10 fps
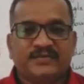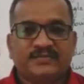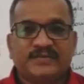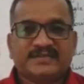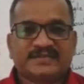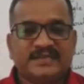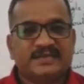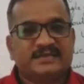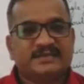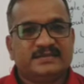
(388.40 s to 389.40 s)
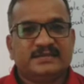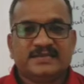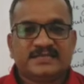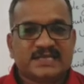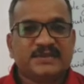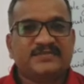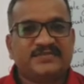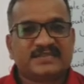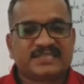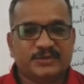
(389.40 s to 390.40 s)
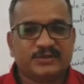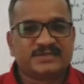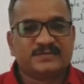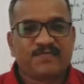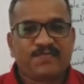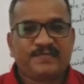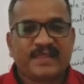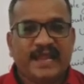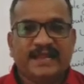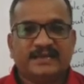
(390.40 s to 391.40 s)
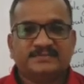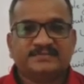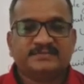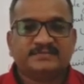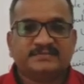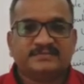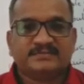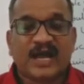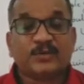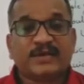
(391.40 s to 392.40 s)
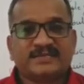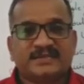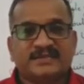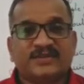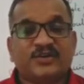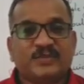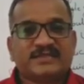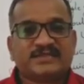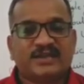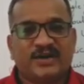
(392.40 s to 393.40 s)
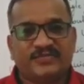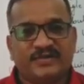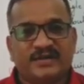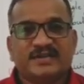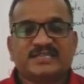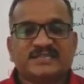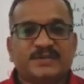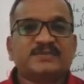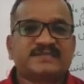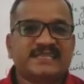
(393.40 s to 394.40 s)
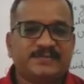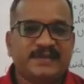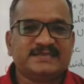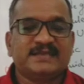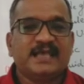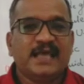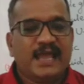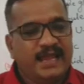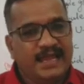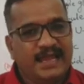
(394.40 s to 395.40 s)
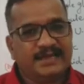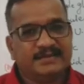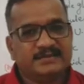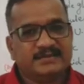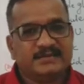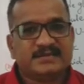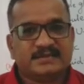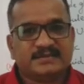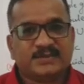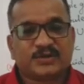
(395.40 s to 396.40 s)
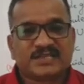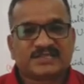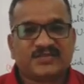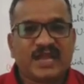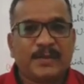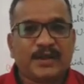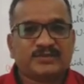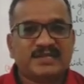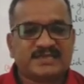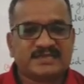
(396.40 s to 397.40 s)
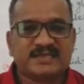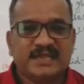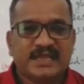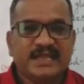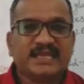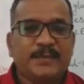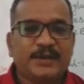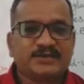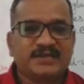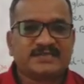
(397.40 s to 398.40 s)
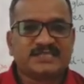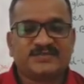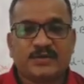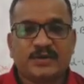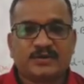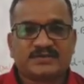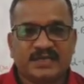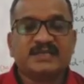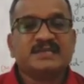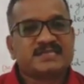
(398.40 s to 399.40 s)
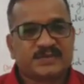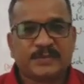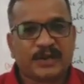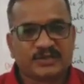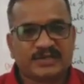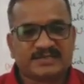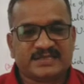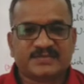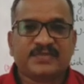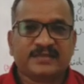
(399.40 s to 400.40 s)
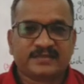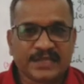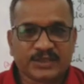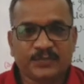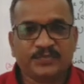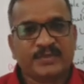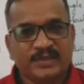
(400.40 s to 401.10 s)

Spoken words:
we will see seminiferous tubules and how does the formation of sperms takes place, and the process of gametogenesis. In gametogenesis, we are going to see spermatogenesis. Thank you.